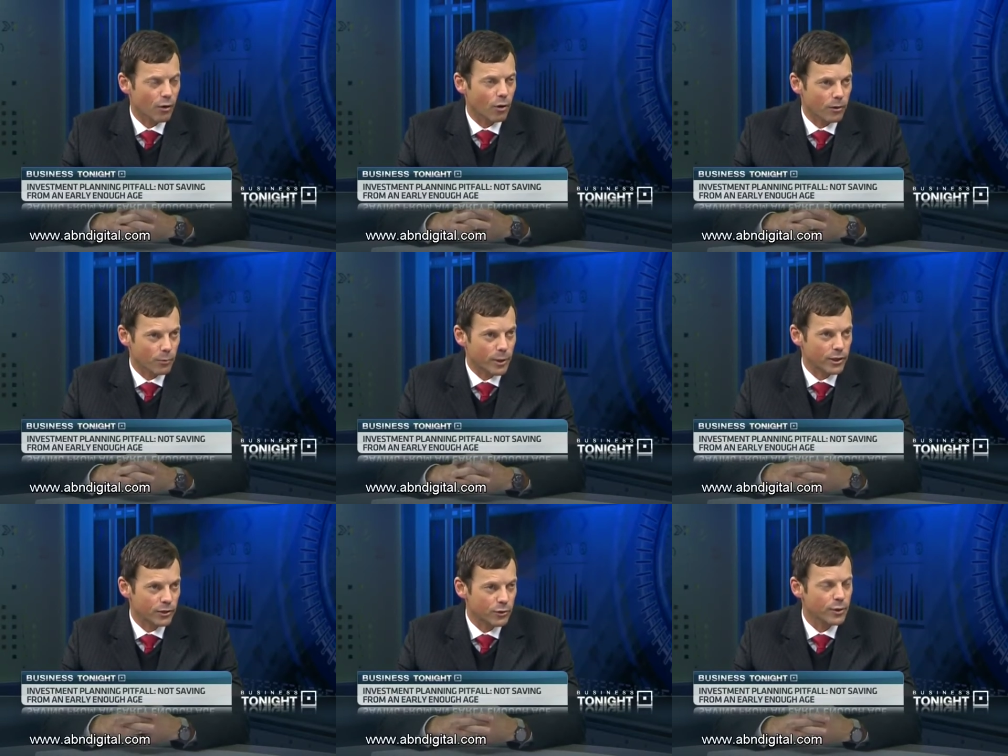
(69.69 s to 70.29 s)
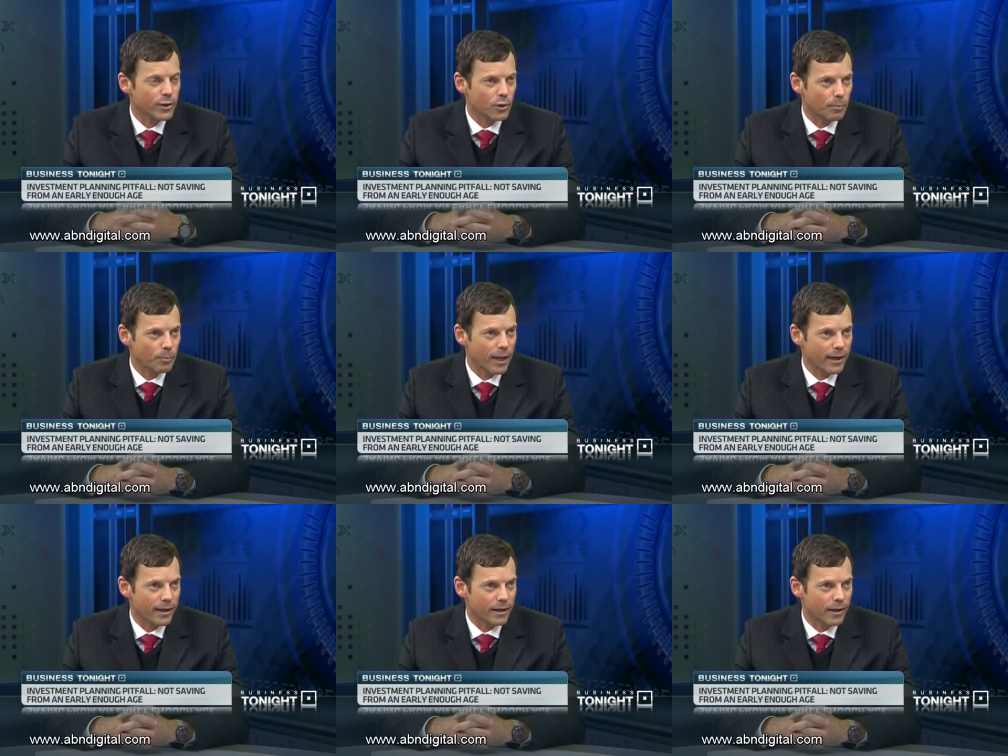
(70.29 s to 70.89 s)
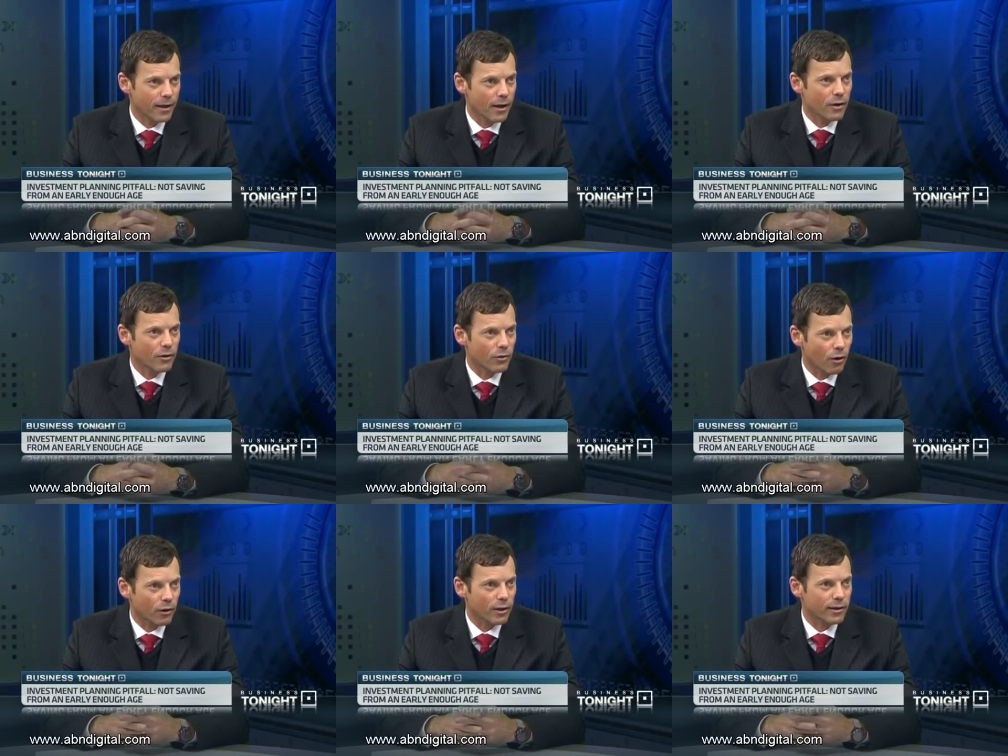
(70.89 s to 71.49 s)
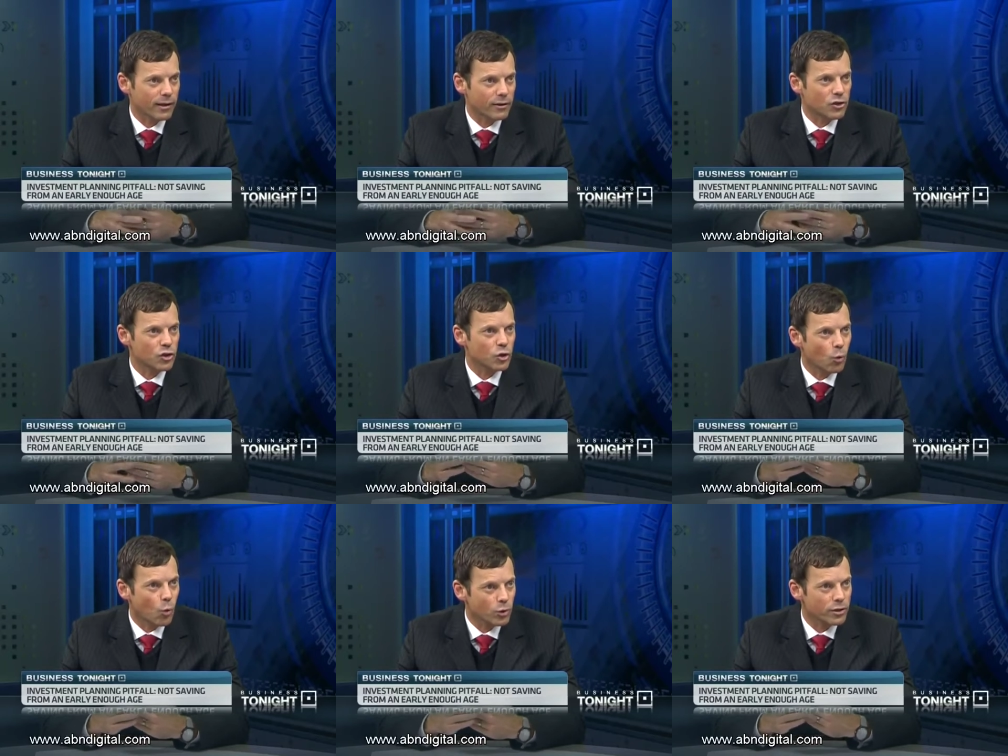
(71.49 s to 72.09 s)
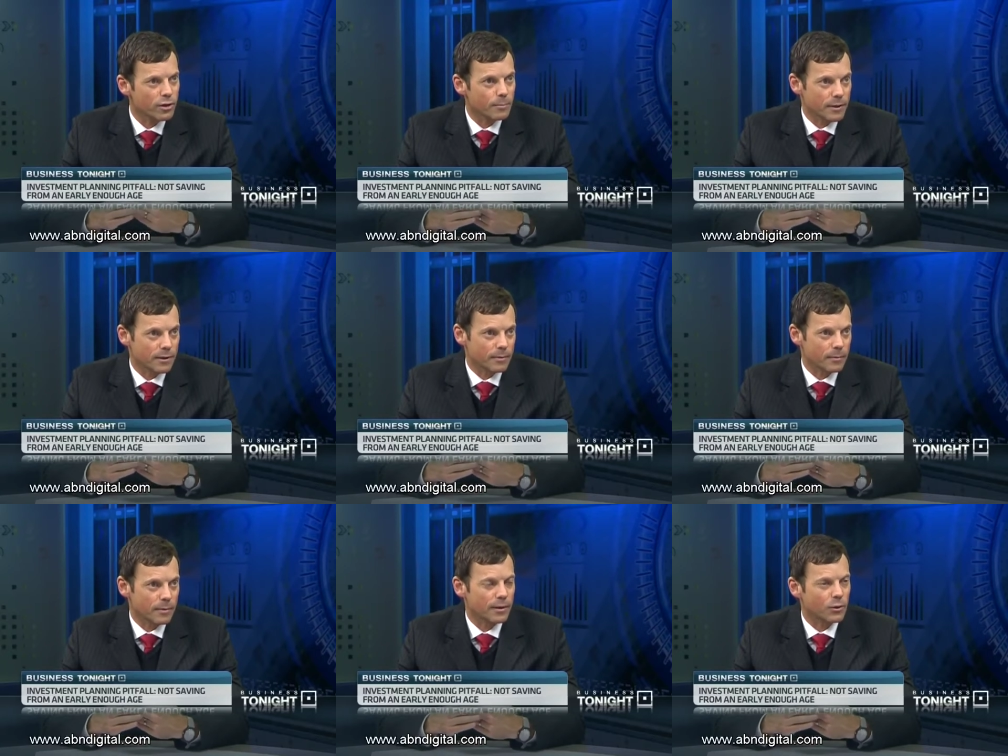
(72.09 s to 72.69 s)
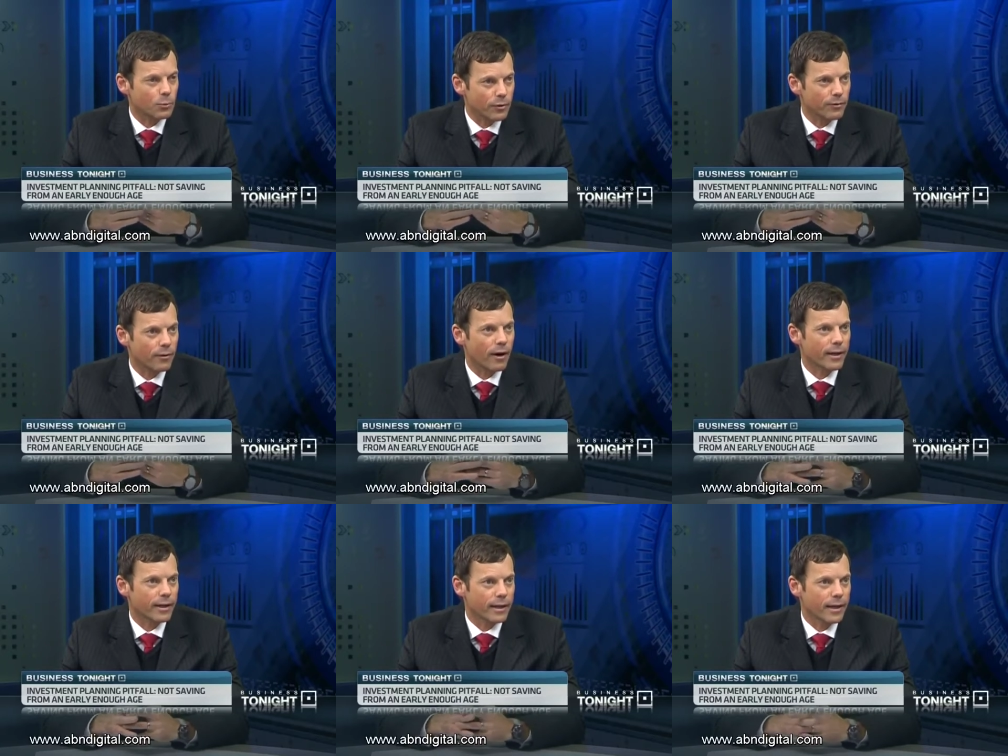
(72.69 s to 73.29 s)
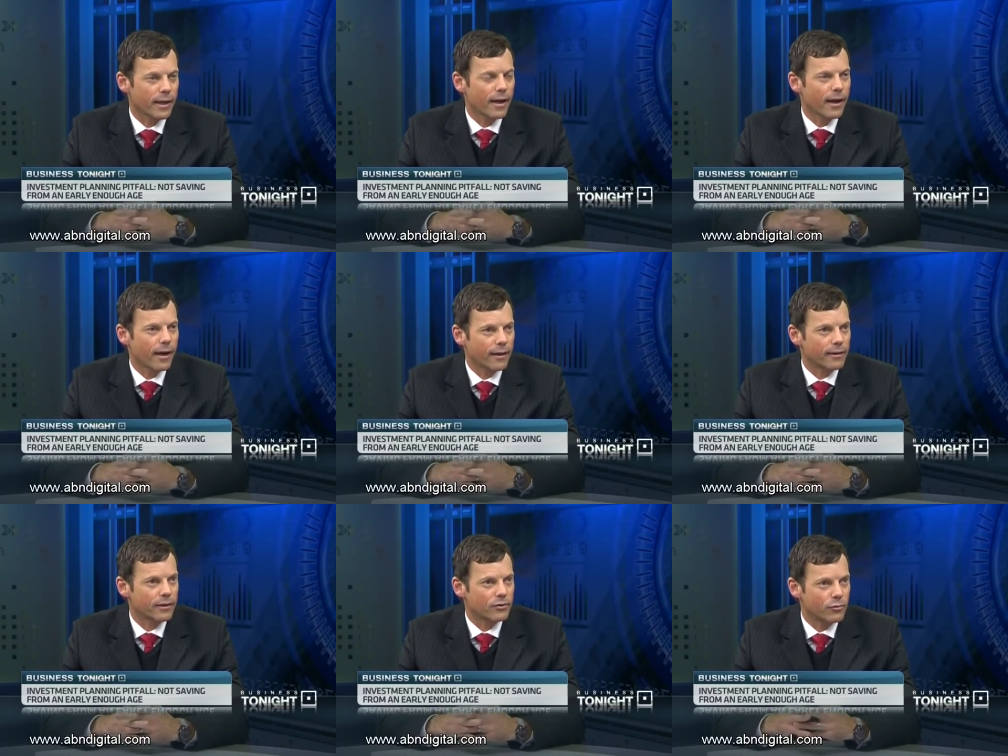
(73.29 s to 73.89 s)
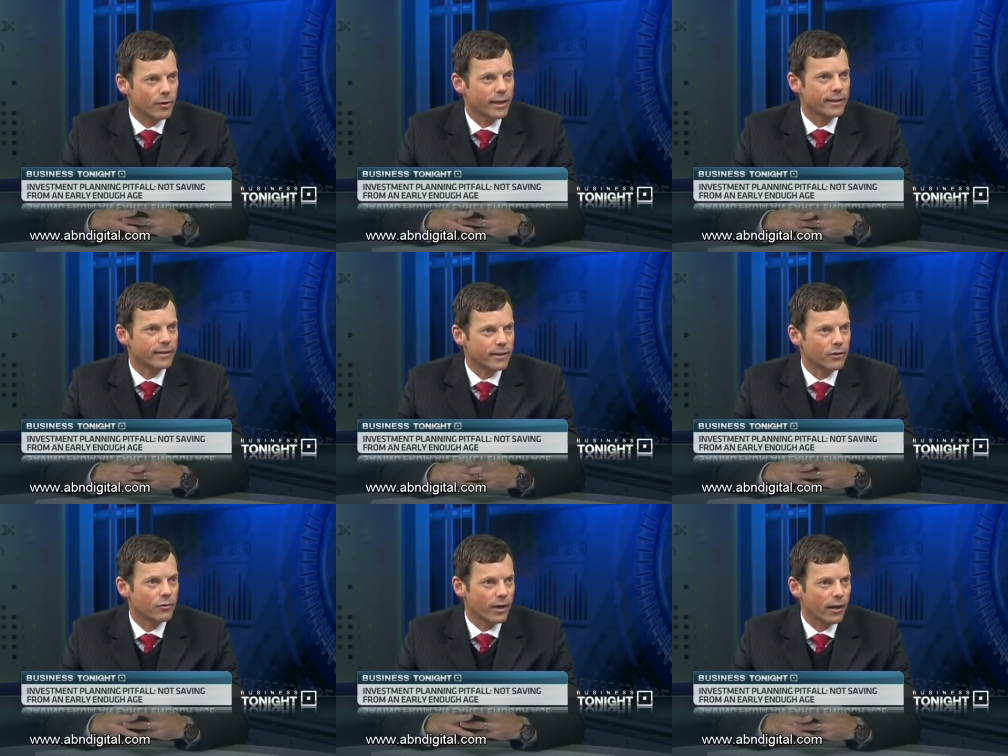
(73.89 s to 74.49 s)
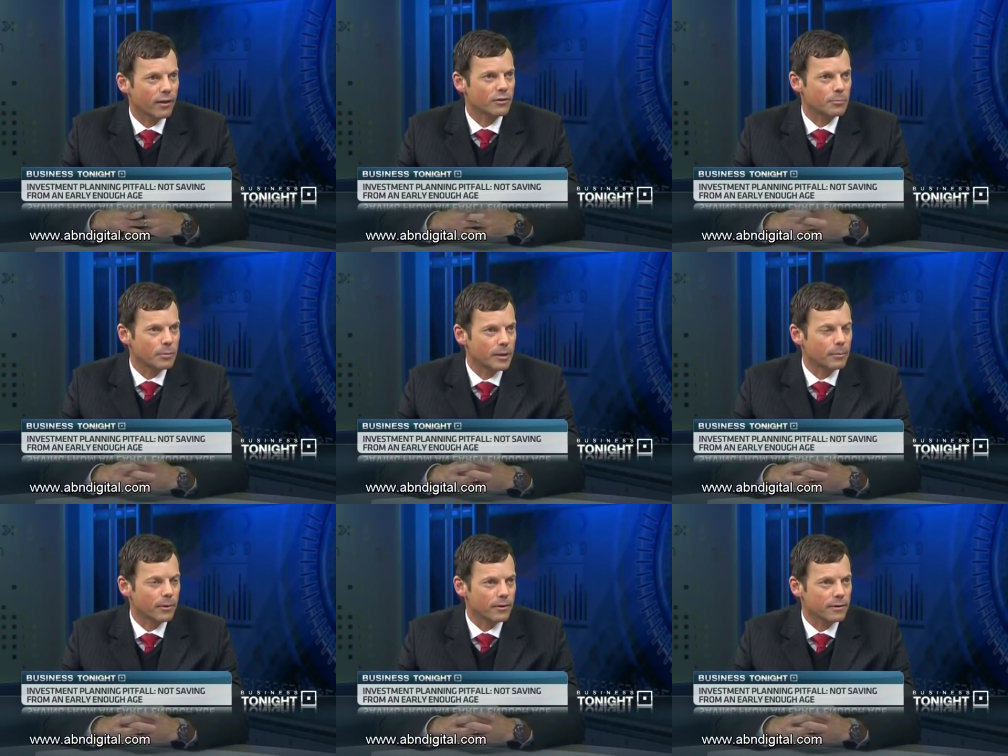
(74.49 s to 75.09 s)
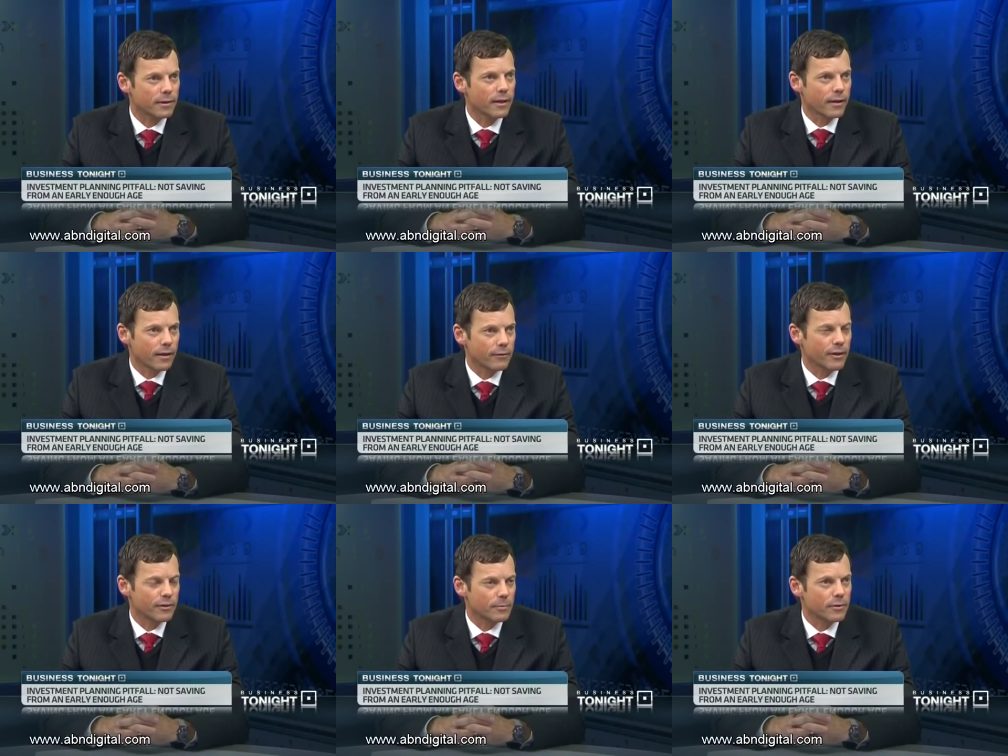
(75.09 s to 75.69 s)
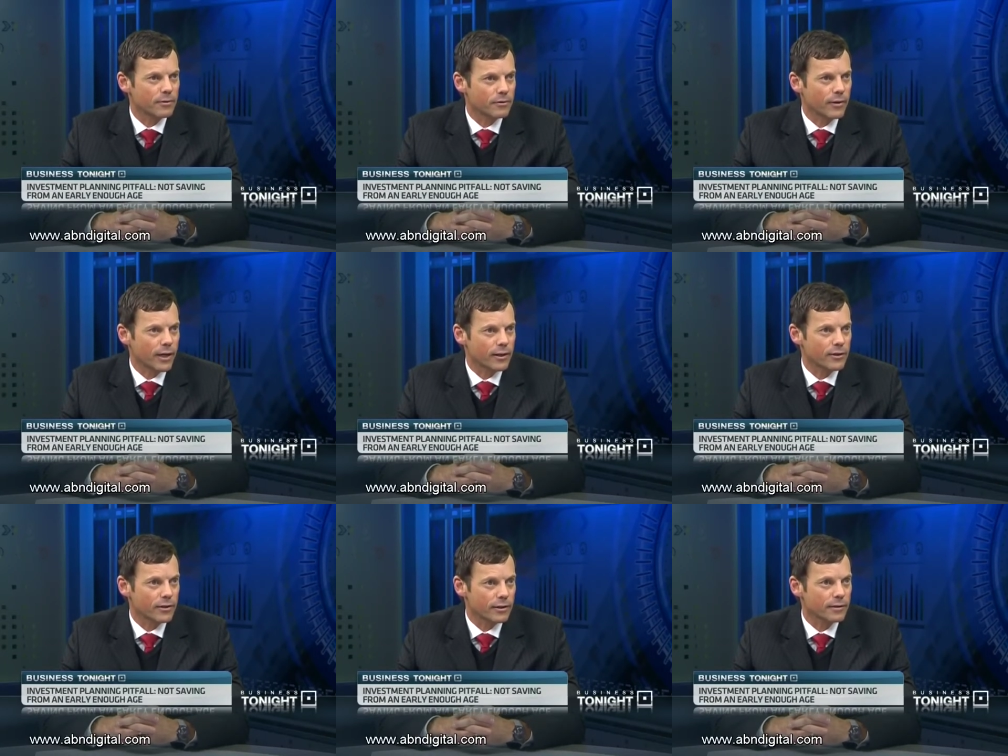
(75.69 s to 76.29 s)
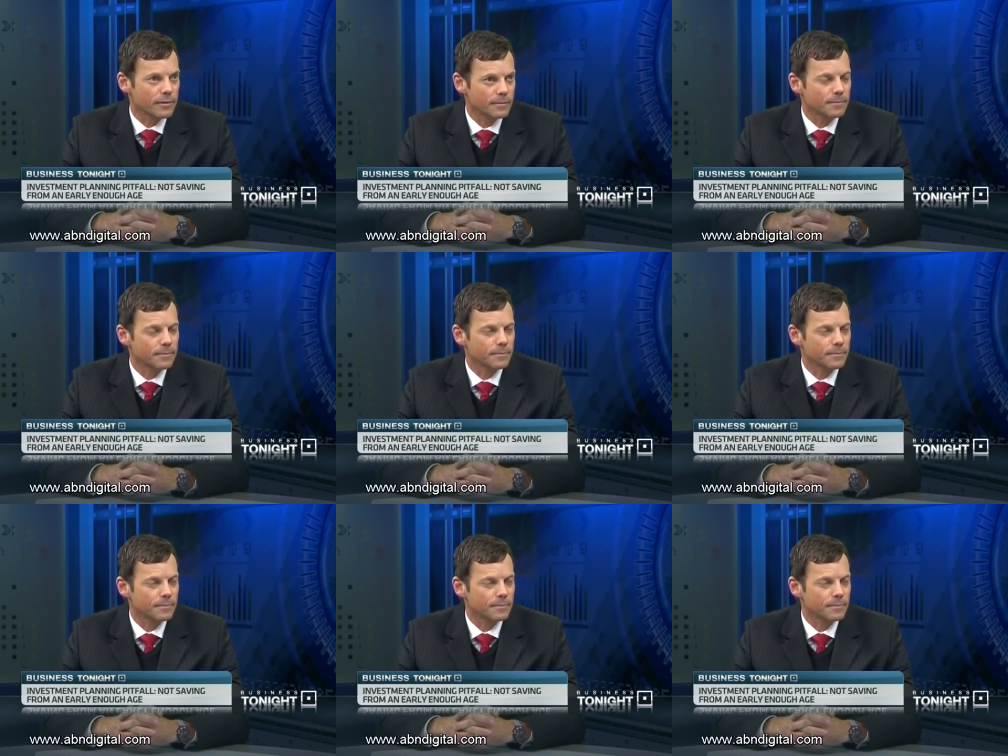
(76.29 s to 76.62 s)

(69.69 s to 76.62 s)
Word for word: when you're doing your planning, rather than the short-termism that we're finding and that really derails people's investment strategies. Yeah,